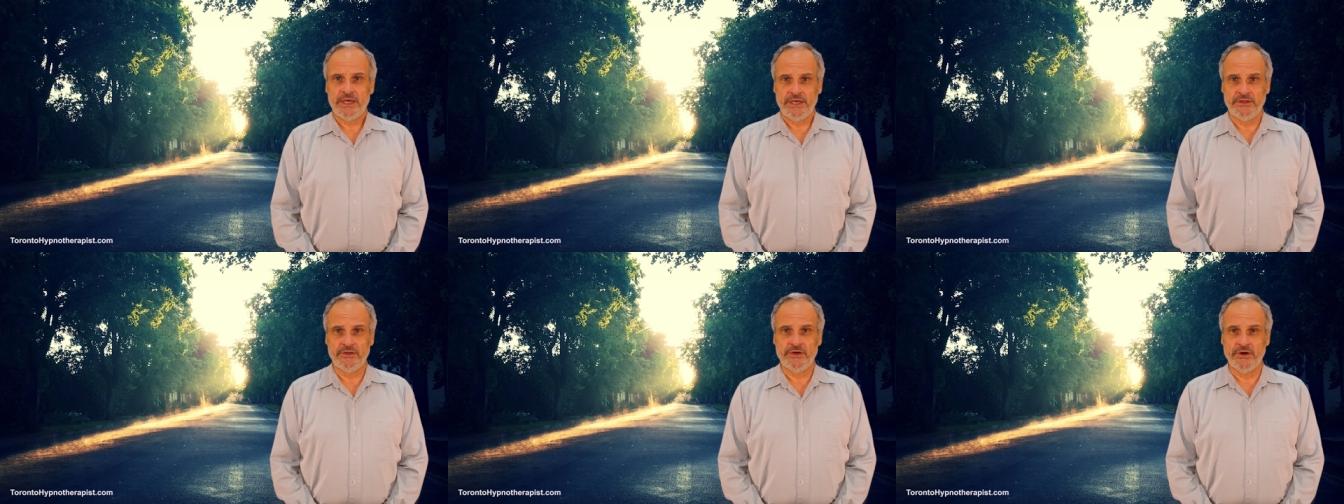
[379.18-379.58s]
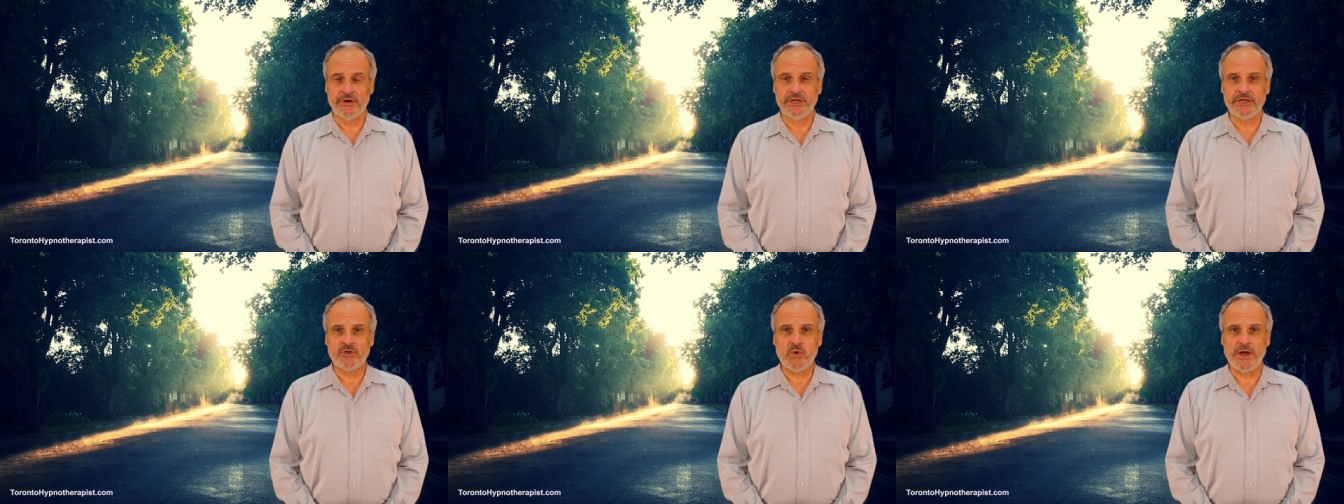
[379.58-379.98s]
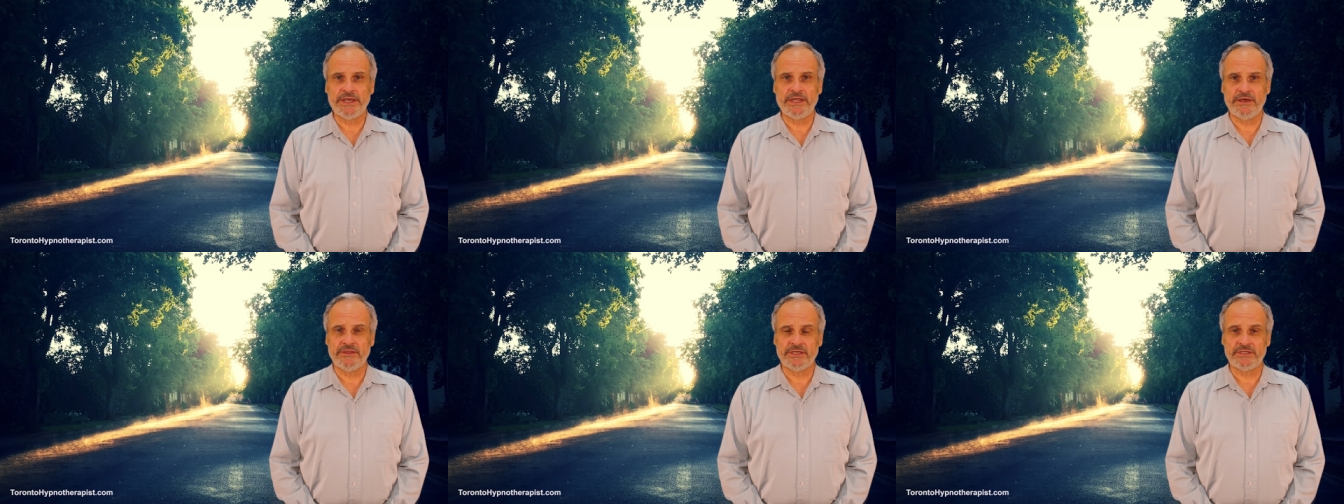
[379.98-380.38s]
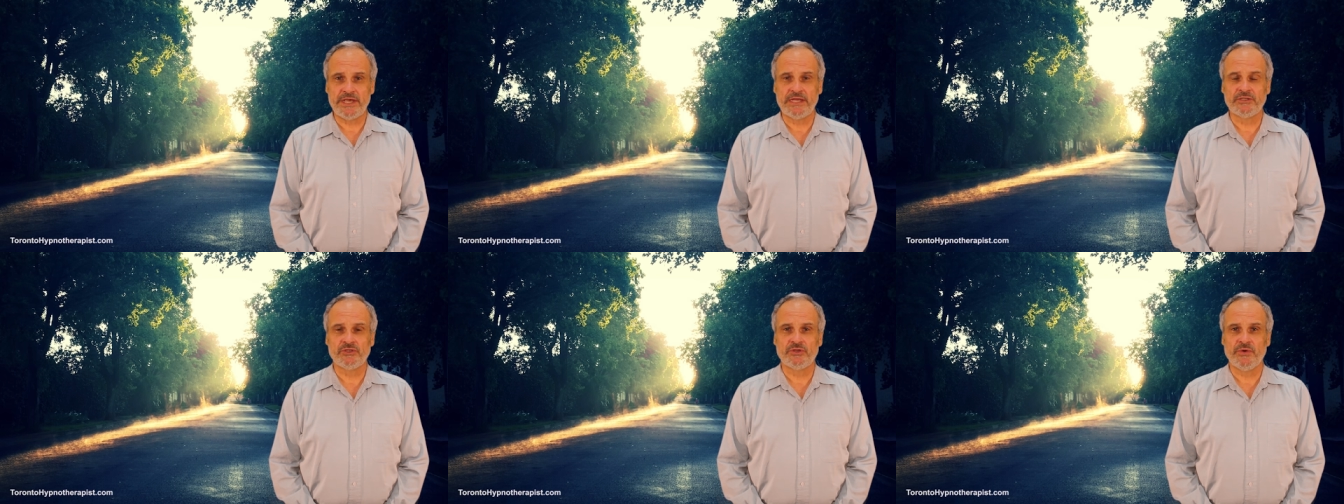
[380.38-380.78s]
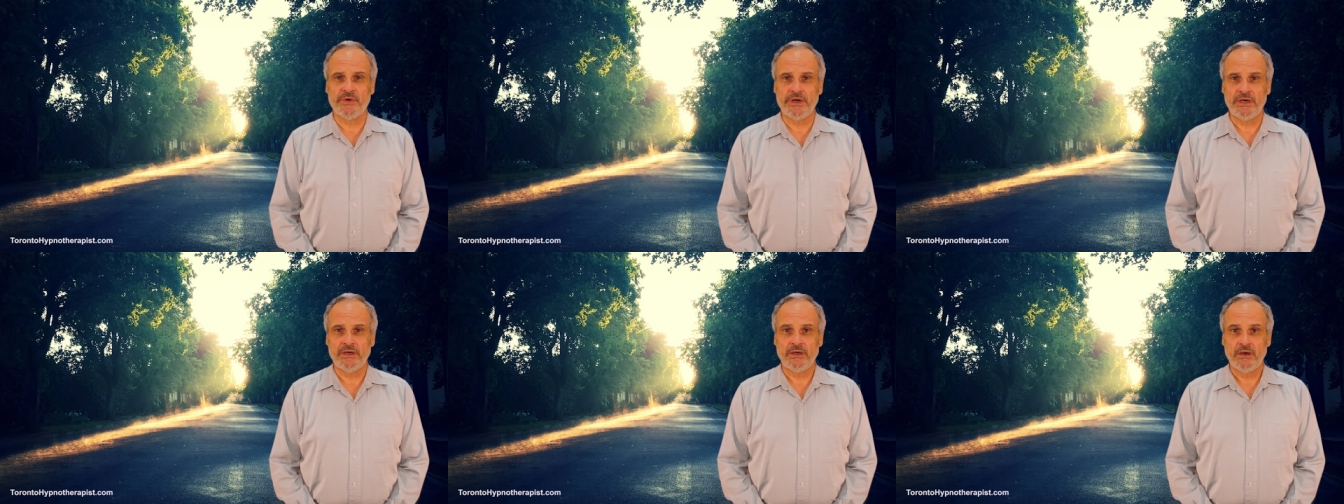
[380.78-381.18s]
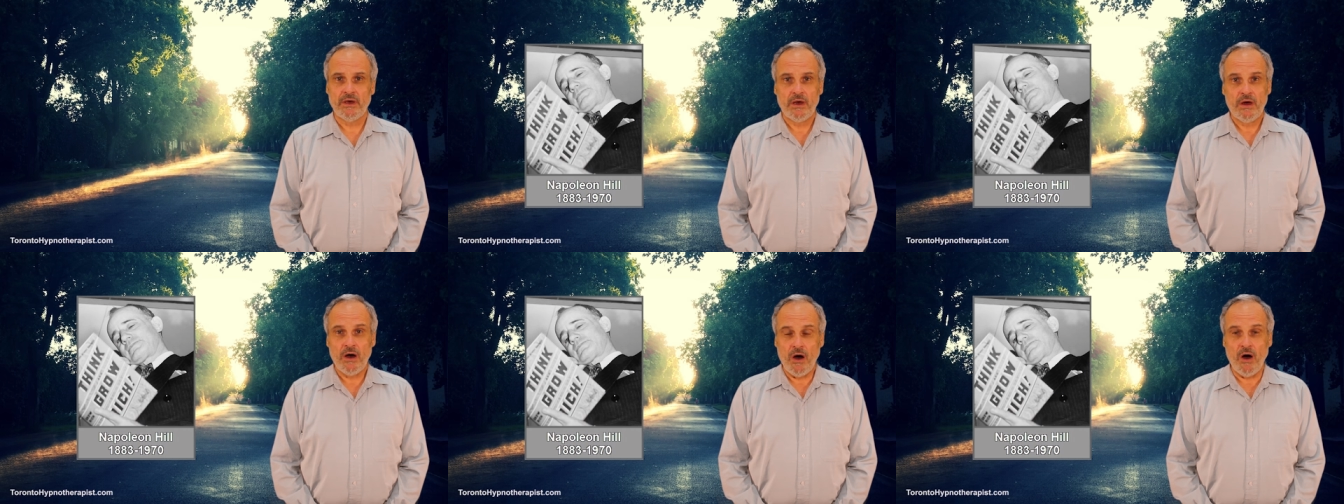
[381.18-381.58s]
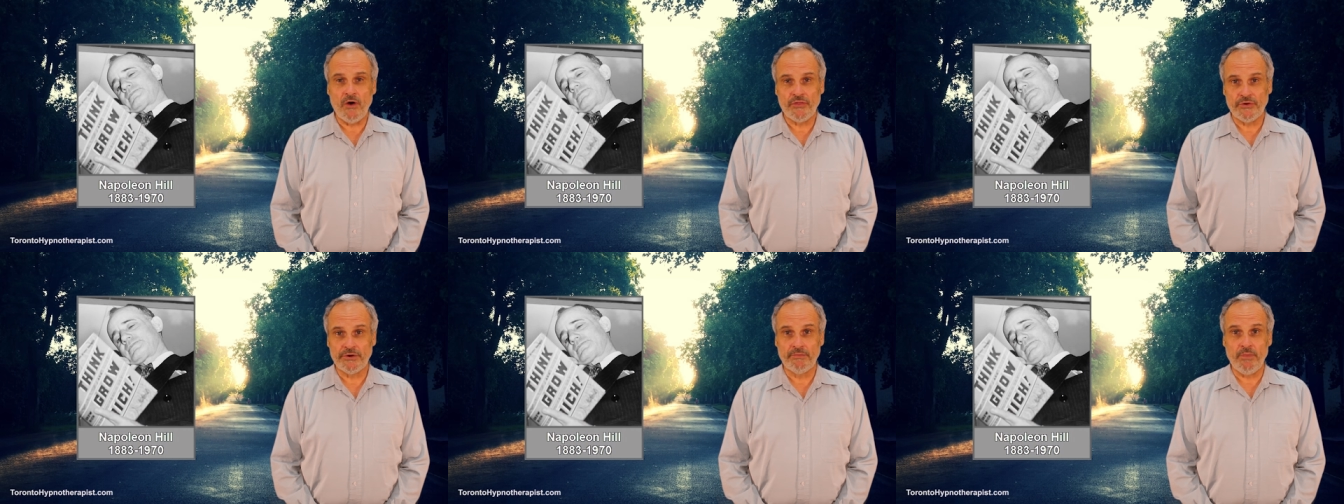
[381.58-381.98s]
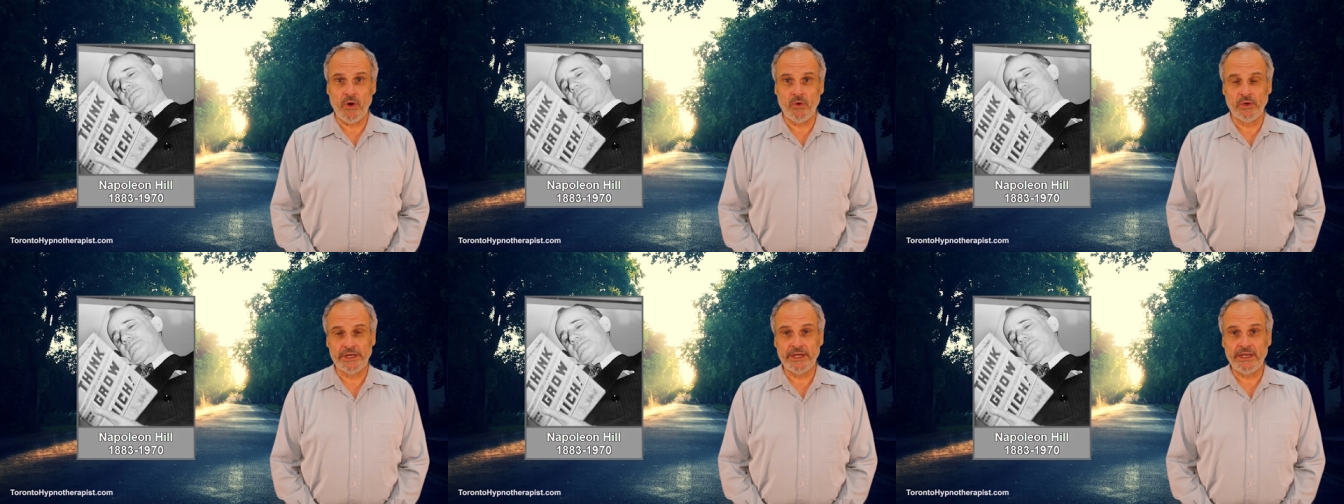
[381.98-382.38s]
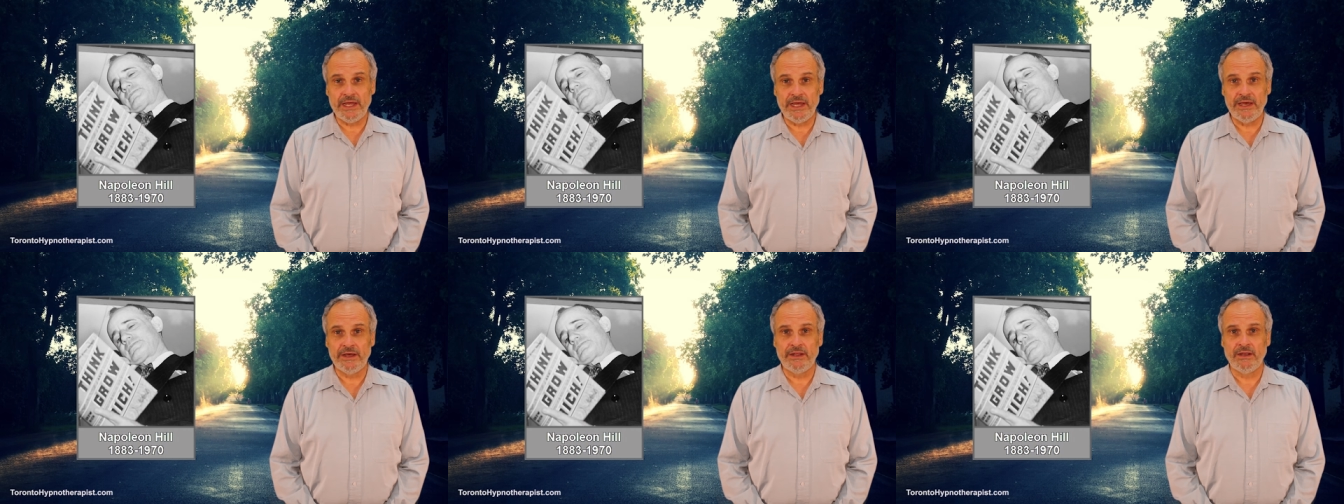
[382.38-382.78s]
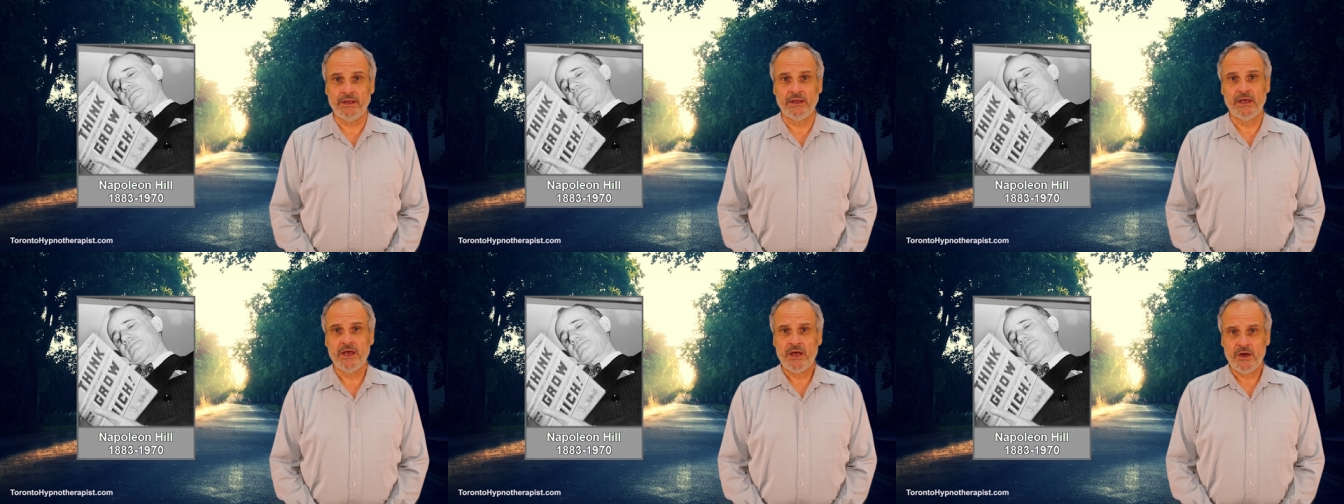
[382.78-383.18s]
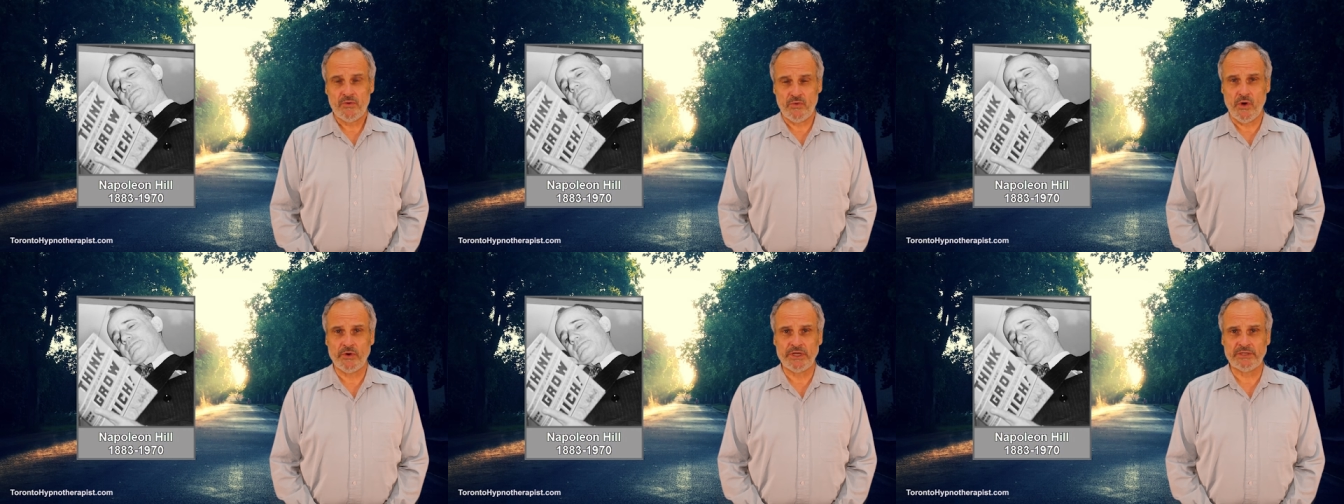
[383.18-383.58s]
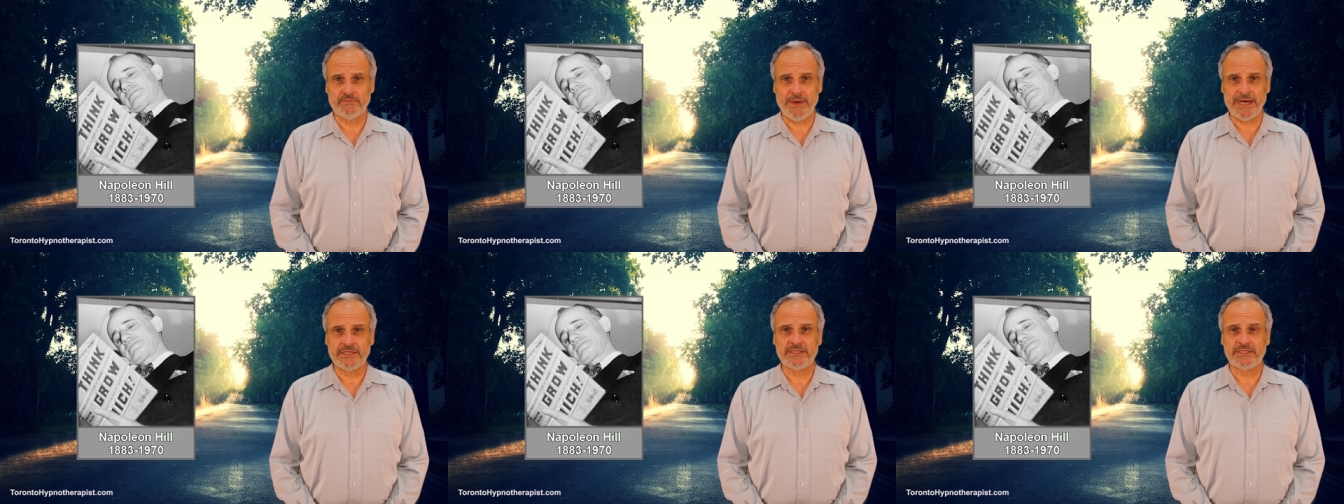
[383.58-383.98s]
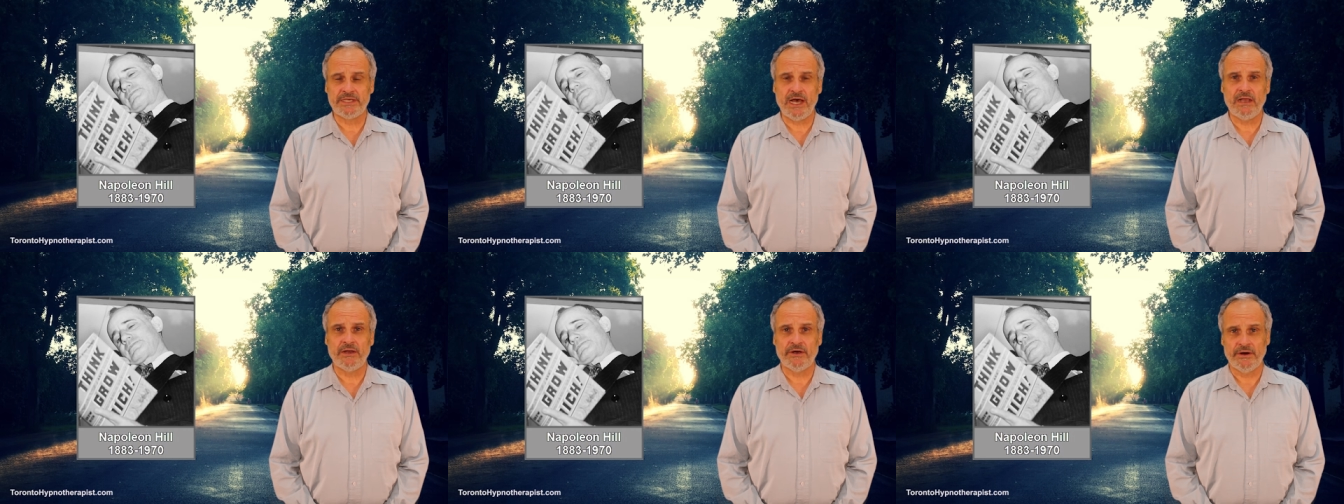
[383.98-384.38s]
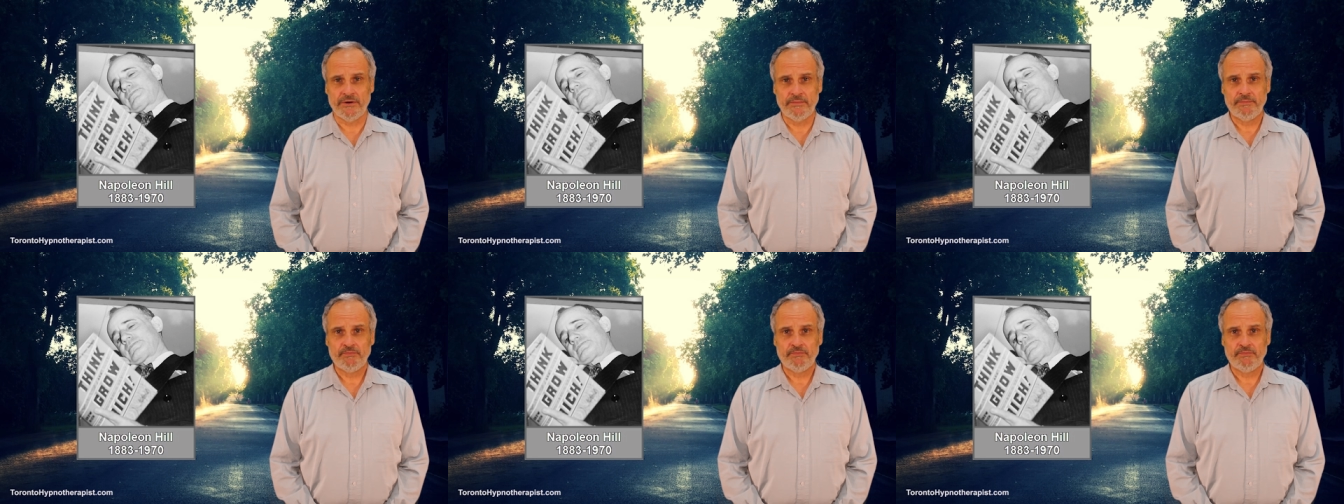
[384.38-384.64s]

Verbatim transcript: In the early 20th century, Author Napoleon Hill wrote his bestseller,